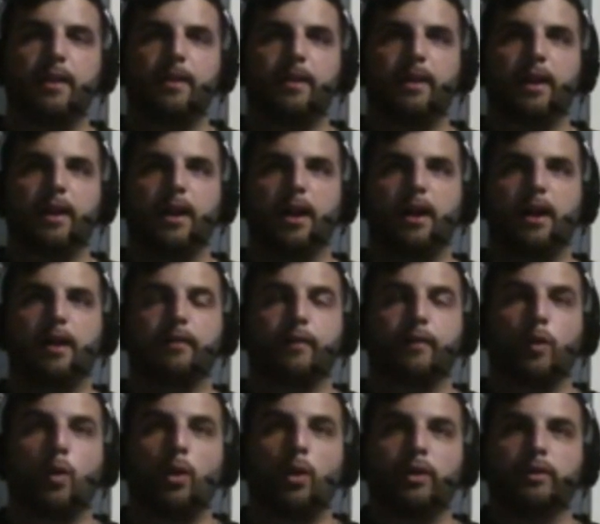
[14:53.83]
of
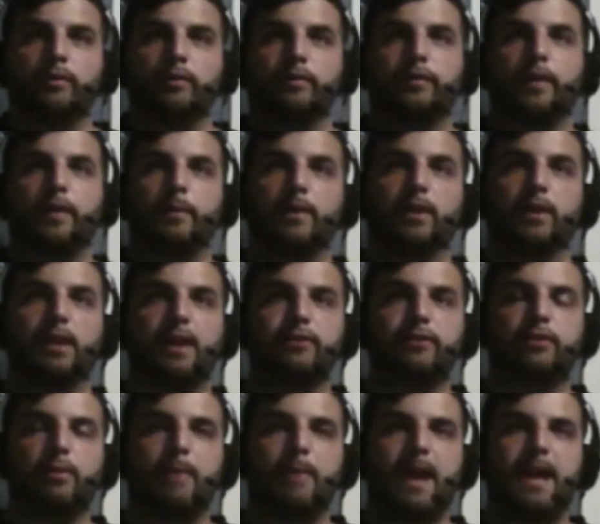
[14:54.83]
Orton from the
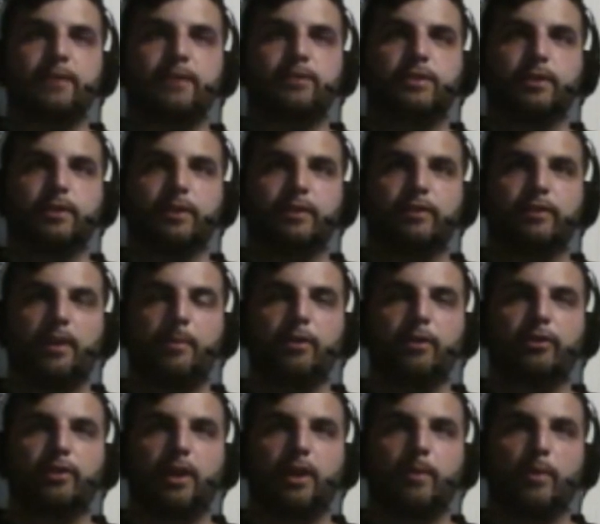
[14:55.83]
Lesnar match still at
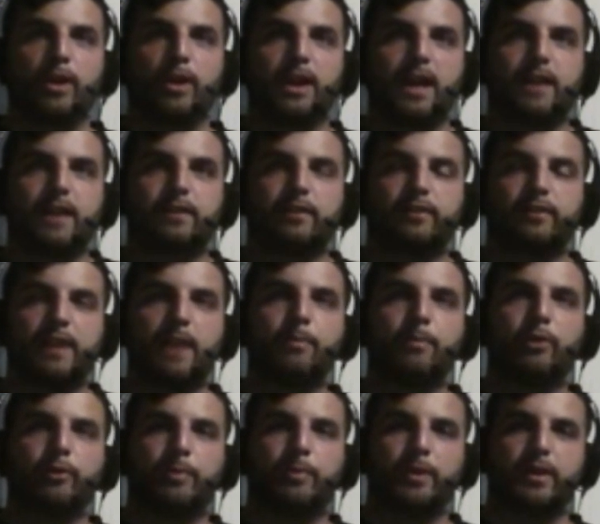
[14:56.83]
SummerSlam, where he had the
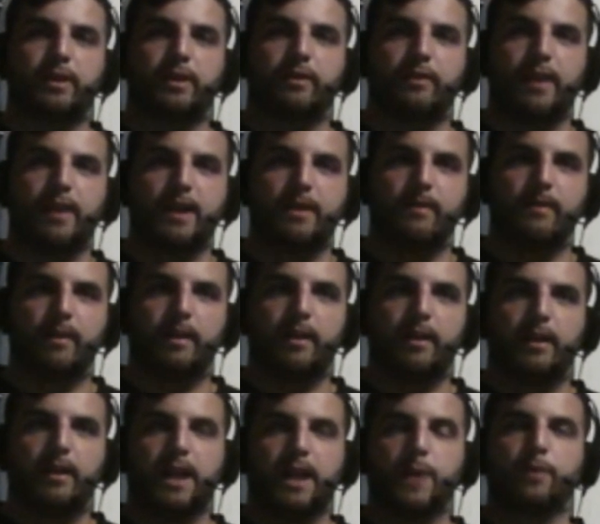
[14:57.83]
staples put in his head,
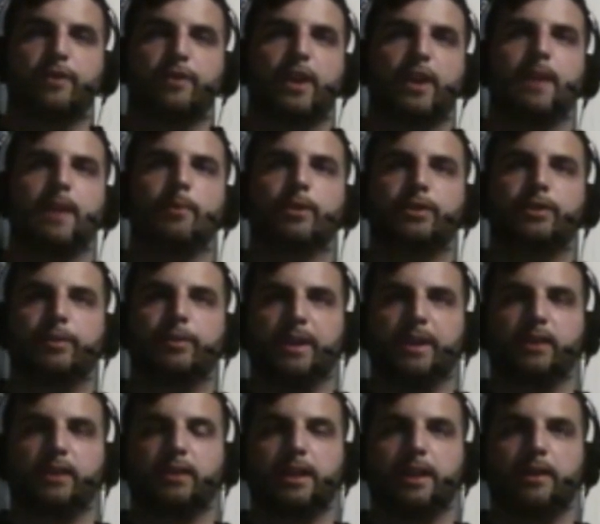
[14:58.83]
he was unable to be
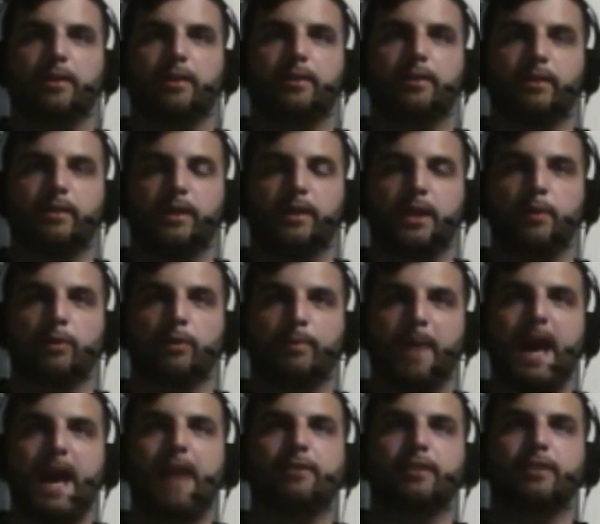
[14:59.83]
cleared. He was
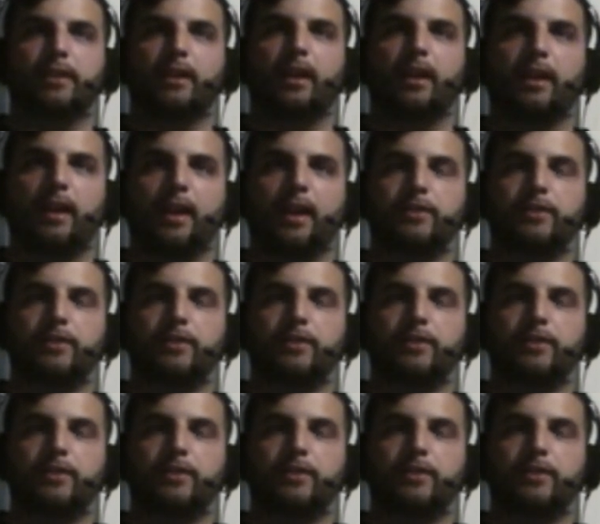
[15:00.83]
passing the concussion